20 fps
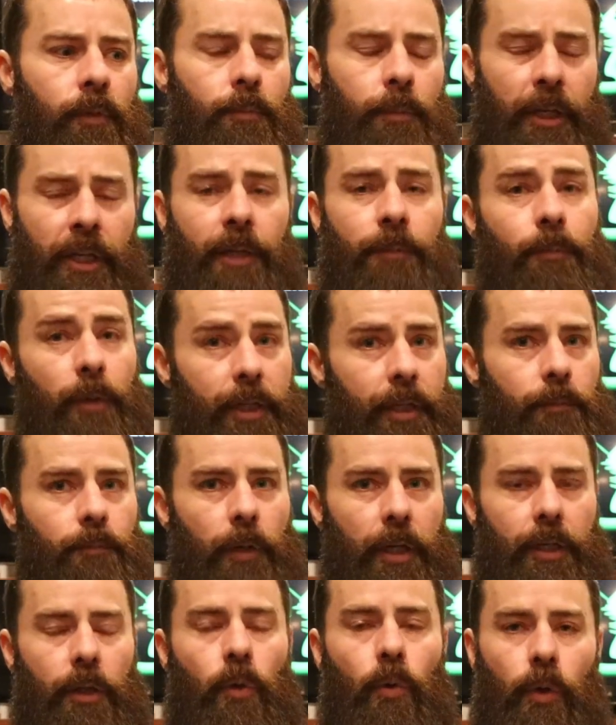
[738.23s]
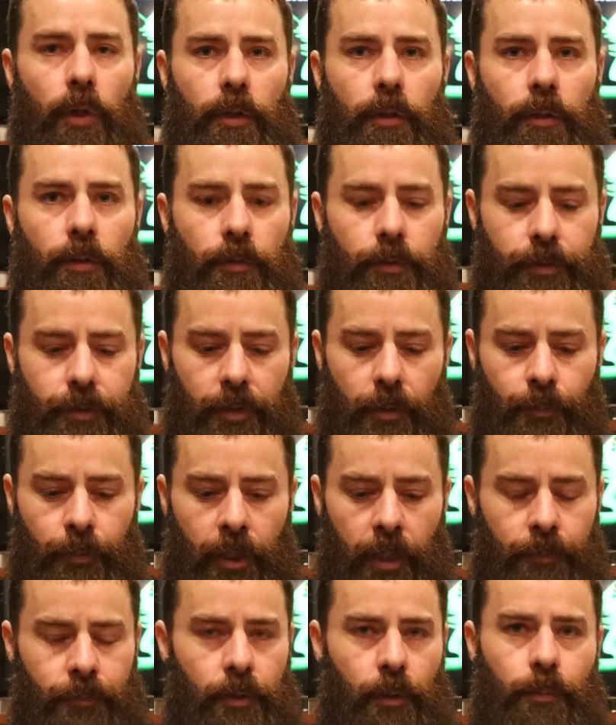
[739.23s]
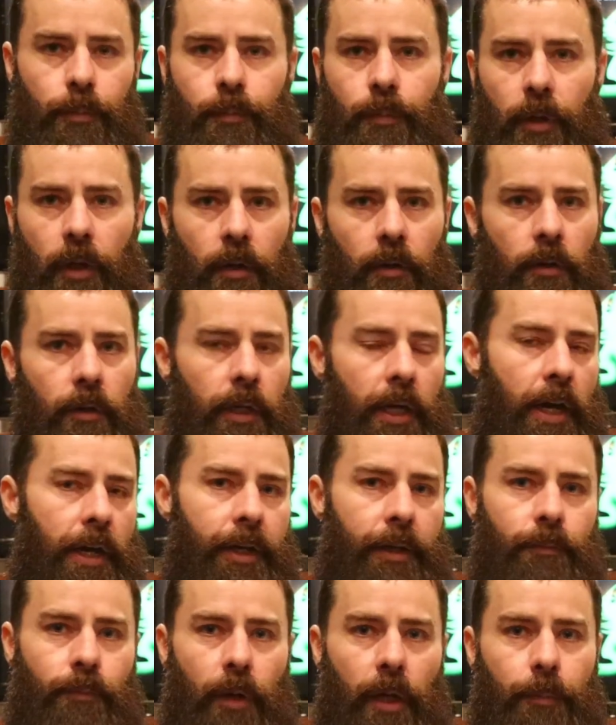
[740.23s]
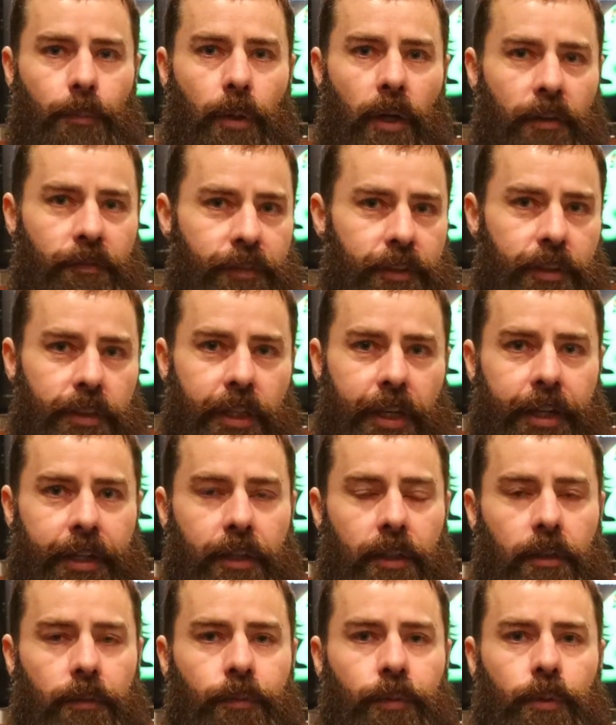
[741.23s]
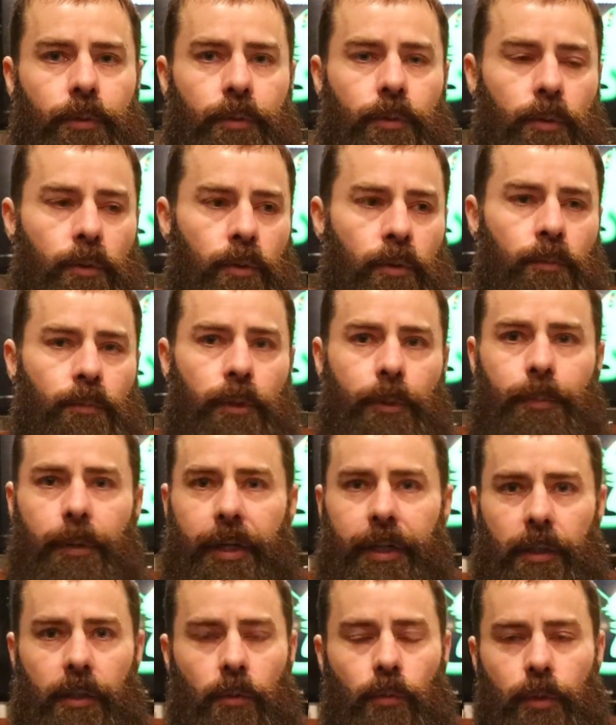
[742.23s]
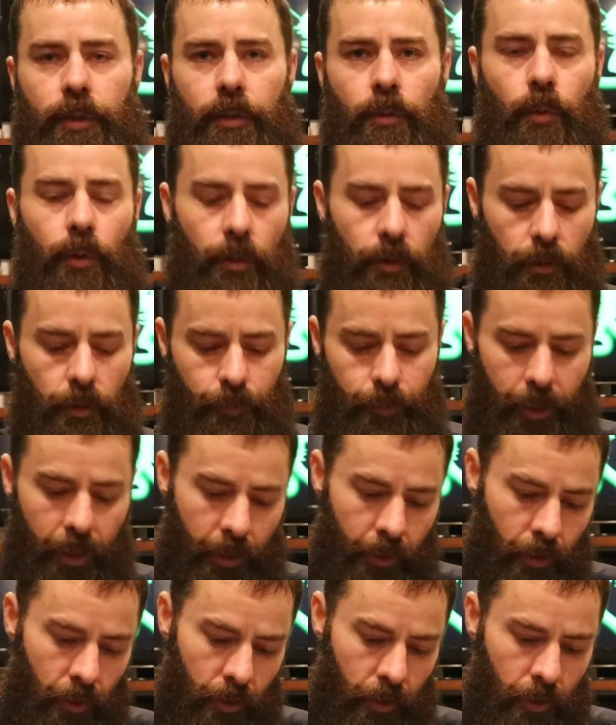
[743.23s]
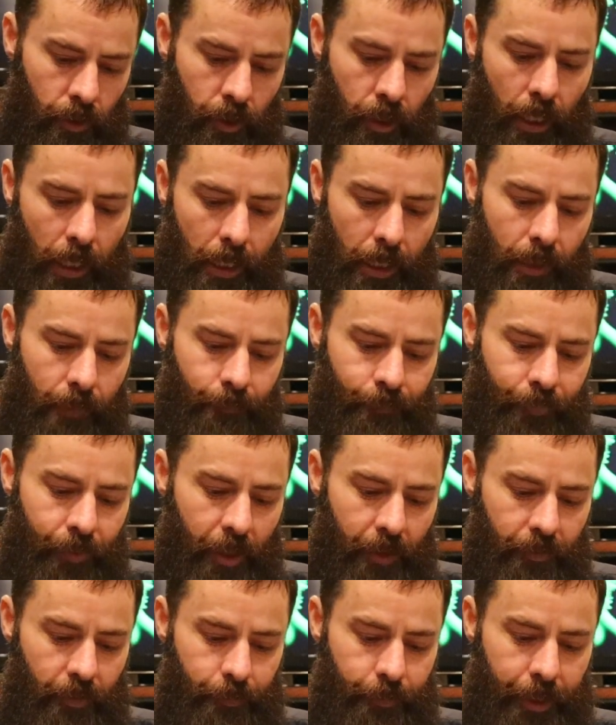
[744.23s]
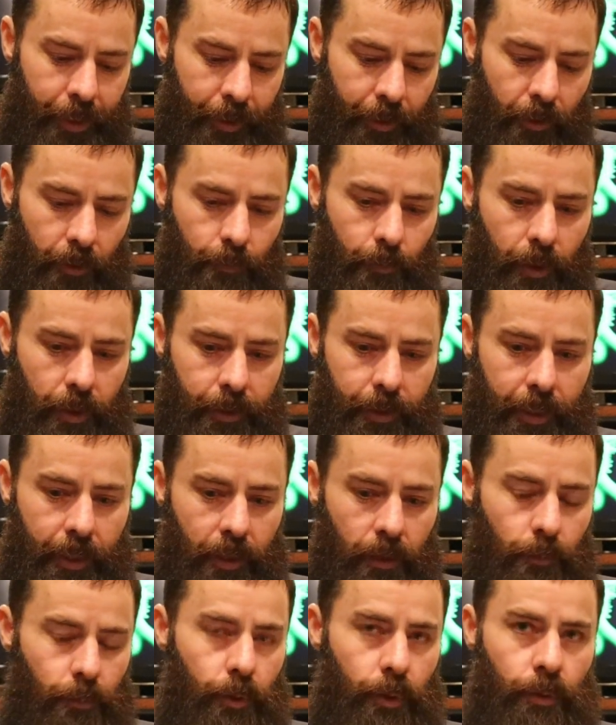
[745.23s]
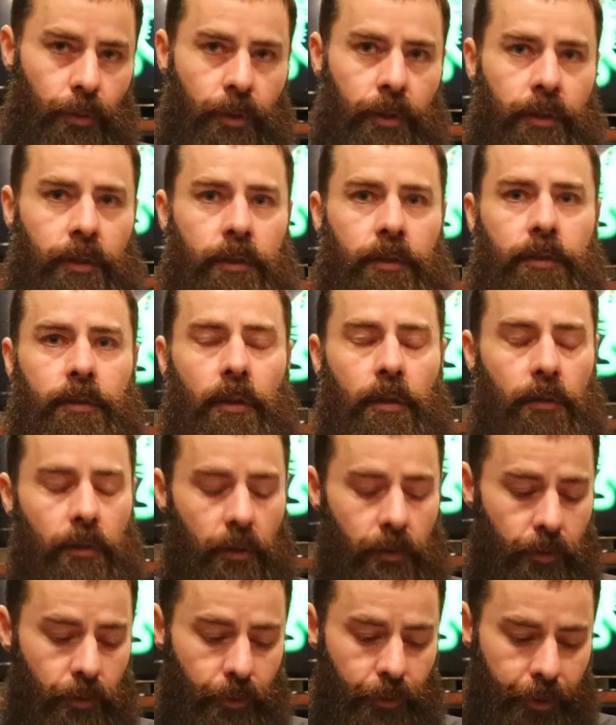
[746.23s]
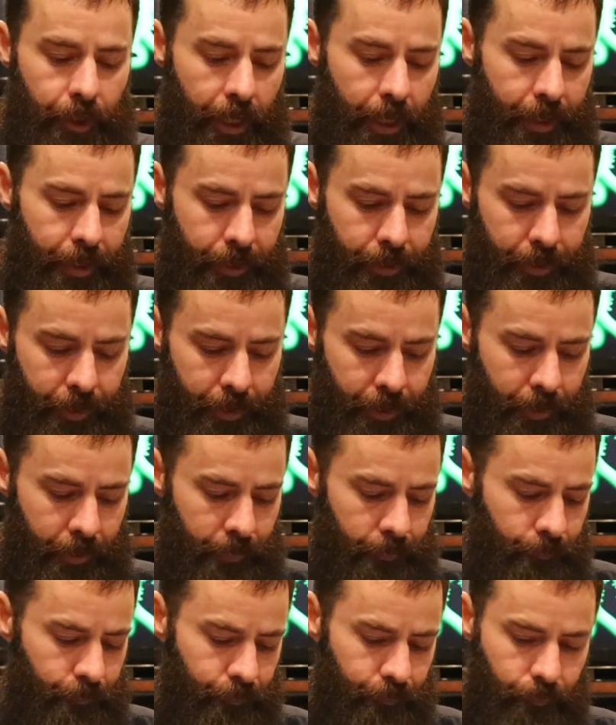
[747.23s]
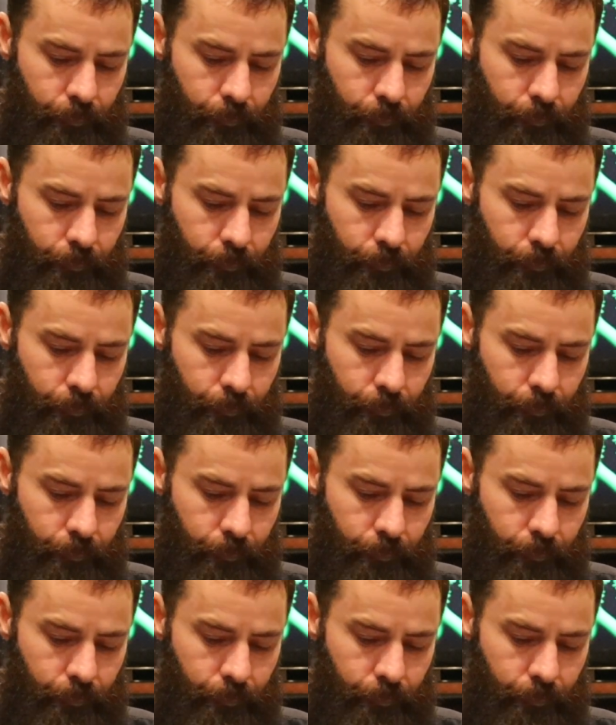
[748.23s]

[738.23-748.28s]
Mainly my quilt. Sometimes I'll add in my puffy jacket if there's room, depending on which quilt I'm taking. If I'm taking my down booties, I'll throw that in there.